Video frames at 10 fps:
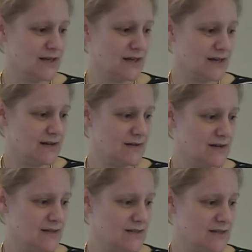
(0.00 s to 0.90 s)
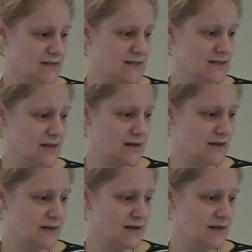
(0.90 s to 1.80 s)
And this is
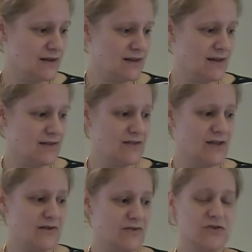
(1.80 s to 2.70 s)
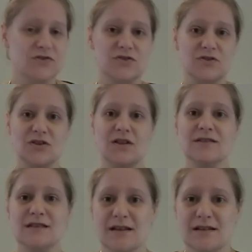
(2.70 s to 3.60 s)
their
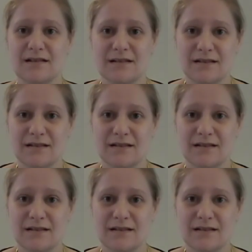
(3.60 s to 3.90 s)
Sultan